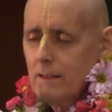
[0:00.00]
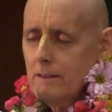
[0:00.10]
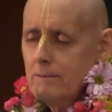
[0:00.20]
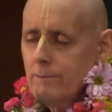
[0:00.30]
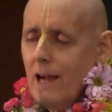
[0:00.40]

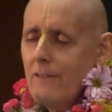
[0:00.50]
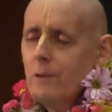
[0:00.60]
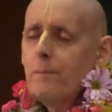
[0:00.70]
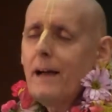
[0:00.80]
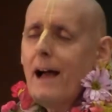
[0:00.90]

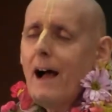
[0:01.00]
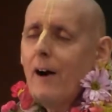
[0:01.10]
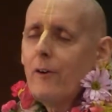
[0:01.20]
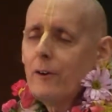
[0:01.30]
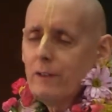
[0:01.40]
by the
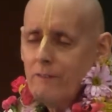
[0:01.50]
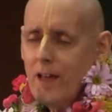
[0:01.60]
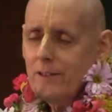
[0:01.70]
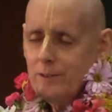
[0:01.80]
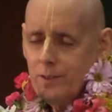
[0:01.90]
power of
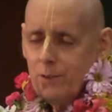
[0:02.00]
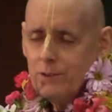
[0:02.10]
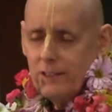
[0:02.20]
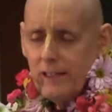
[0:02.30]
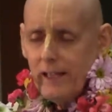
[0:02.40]
that
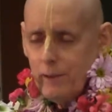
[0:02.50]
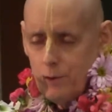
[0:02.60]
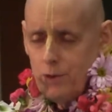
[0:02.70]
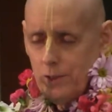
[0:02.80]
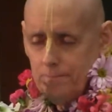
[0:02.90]

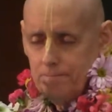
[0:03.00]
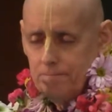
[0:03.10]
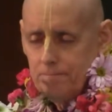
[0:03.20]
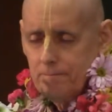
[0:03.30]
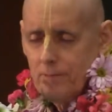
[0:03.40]

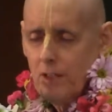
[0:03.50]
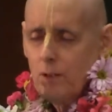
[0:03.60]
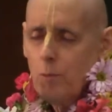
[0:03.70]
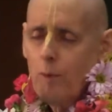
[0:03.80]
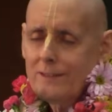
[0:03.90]
association,
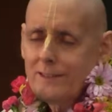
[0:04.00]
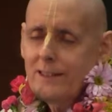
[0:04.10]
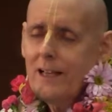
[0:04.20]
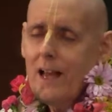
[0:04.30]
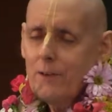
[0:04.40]
one's
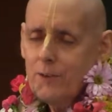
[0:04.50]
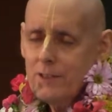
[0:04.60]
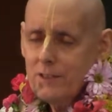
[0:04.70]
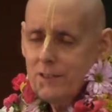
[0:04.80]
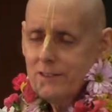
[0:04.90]

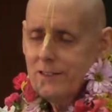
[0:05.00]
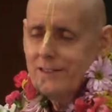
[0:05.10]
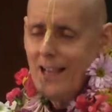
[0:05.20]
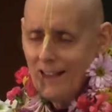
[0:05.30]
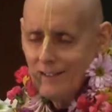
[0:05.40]
consciousness
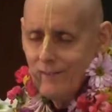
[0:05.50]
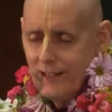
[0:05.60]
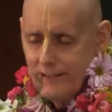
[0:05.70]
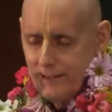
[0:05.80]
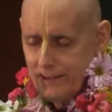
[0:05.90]
is
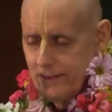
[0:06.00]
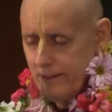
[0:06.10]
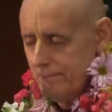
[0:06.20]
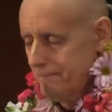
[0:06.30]
elevated.